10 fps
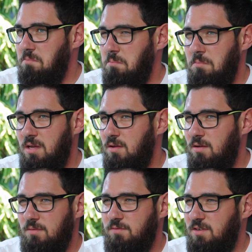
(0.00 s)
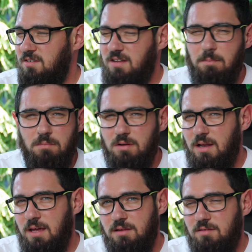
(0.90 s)
middle of December,
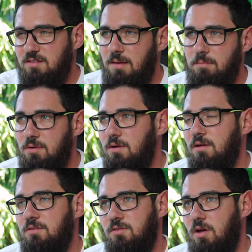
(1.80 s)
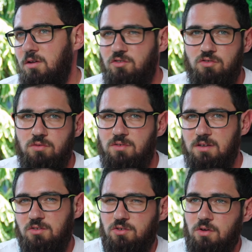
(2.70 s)
late December. I started
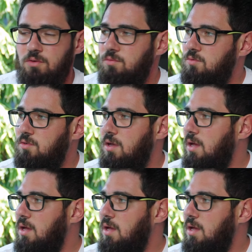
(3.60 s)
choosing stones.